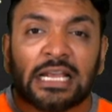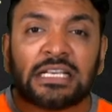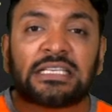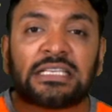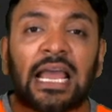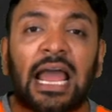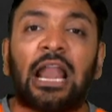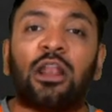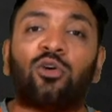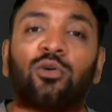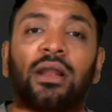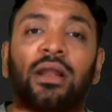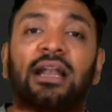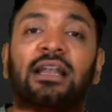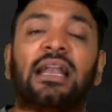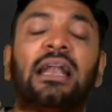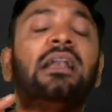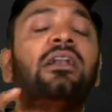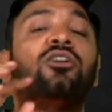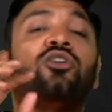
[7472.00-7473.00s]
is
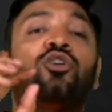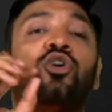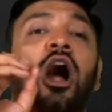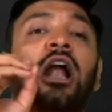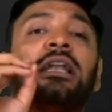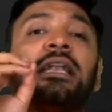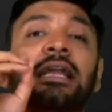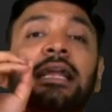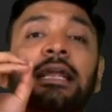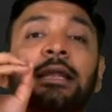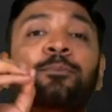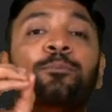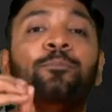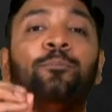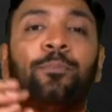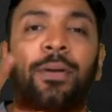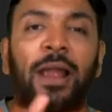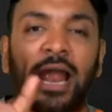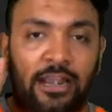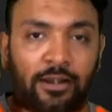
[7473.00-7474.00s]
allocated got
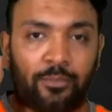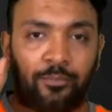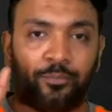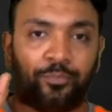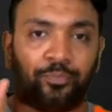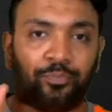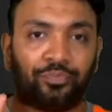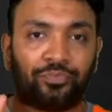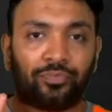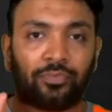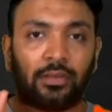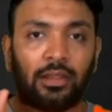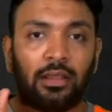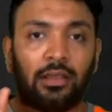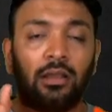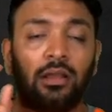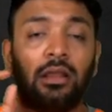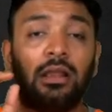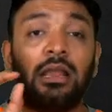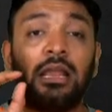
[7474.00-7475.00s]
impaired,
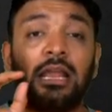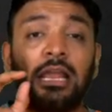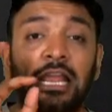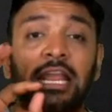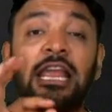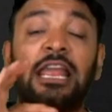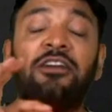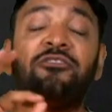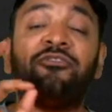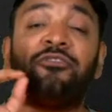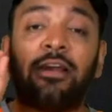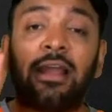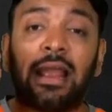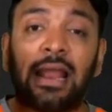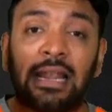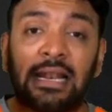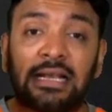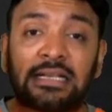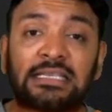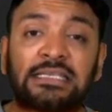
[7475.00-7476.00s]
if
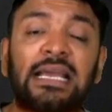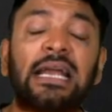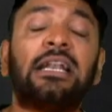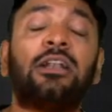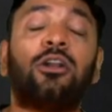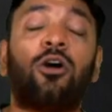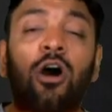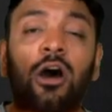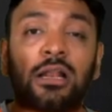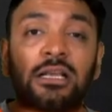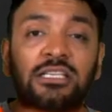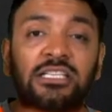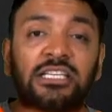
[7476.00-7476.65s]
an asset or a